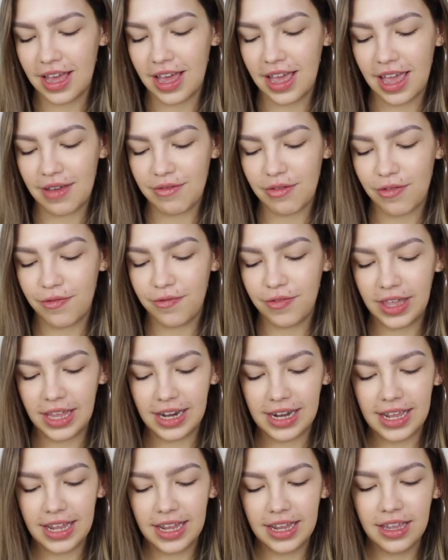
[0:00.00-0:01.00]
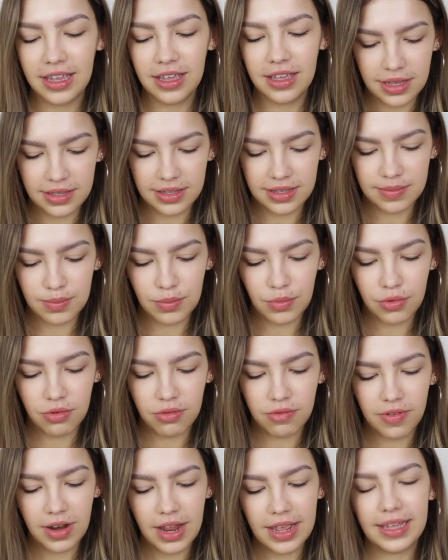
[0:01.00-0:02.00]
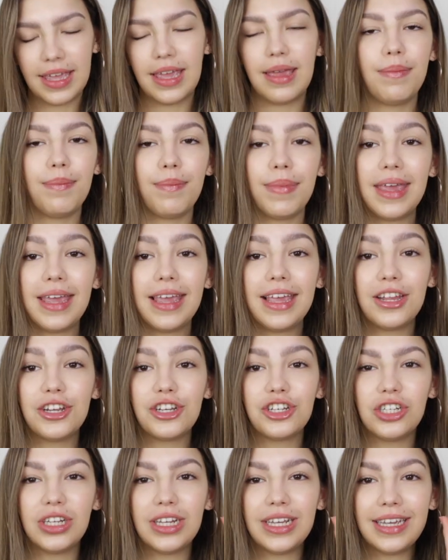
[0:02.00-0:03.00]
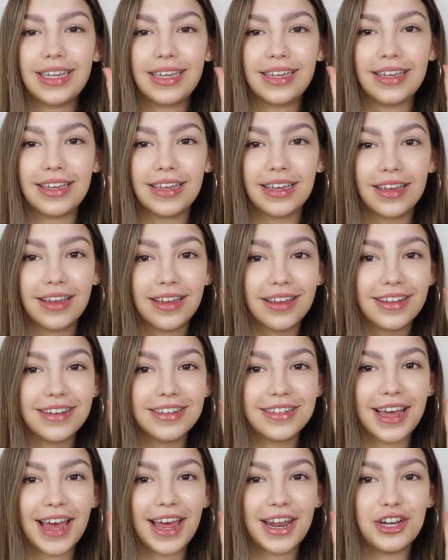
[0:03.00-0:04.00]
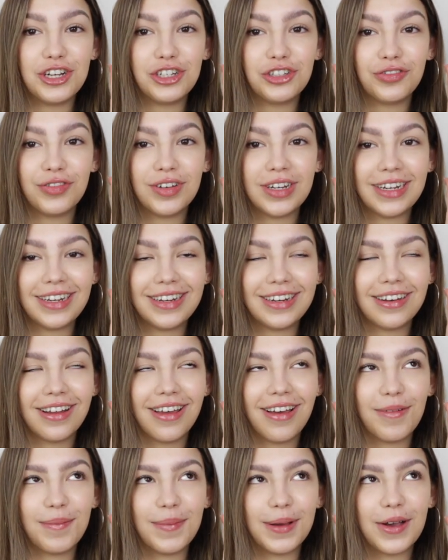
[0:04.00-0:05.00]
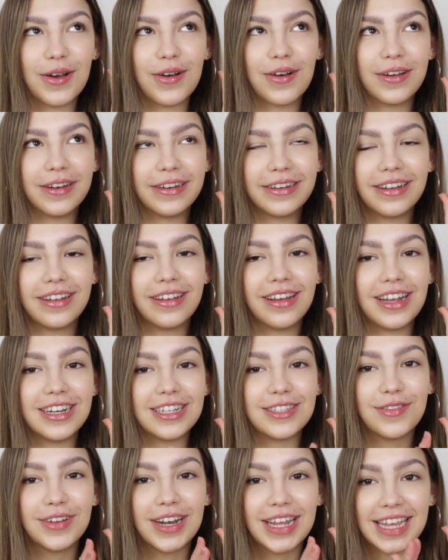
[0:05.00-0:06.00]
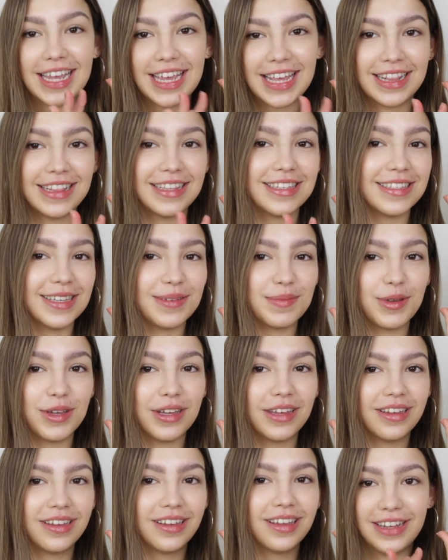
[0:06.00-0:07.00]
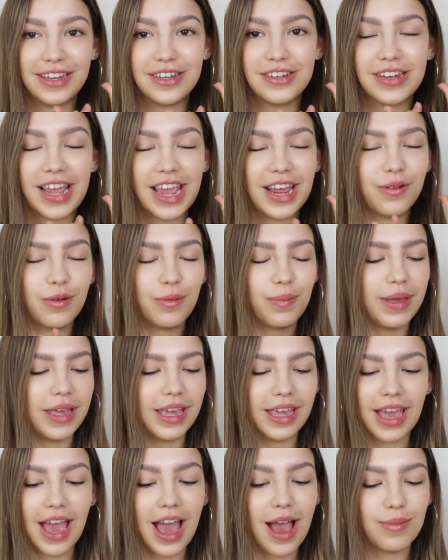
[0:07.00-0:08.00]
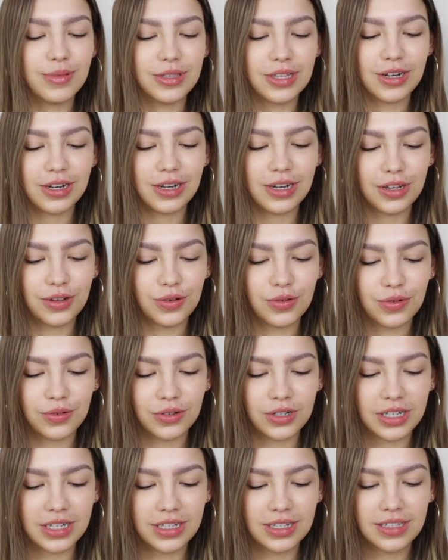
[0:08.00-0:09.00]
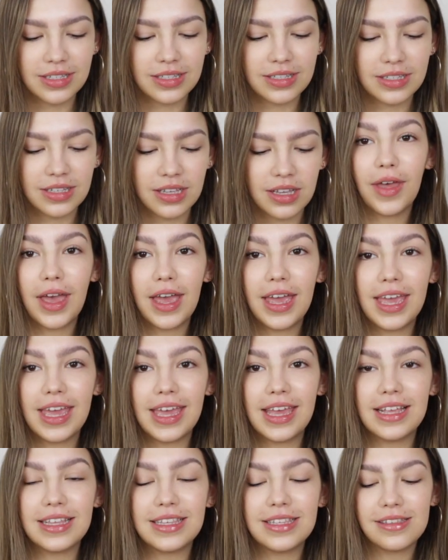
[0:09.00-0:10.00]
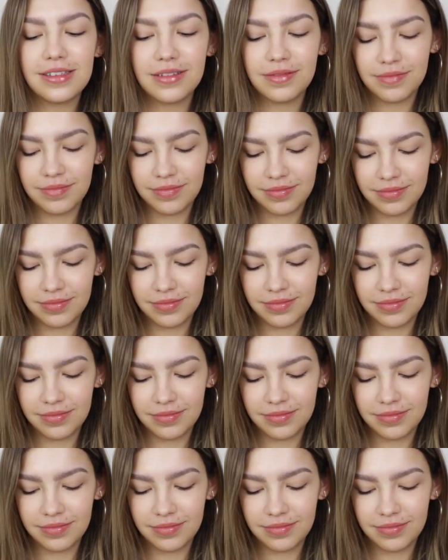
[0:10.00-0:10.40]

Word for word: I have a feeling, as it's more of like a peachy tangerine. Oh my god, I just feel like in the summer this shade will be absolutely gorgeous. That is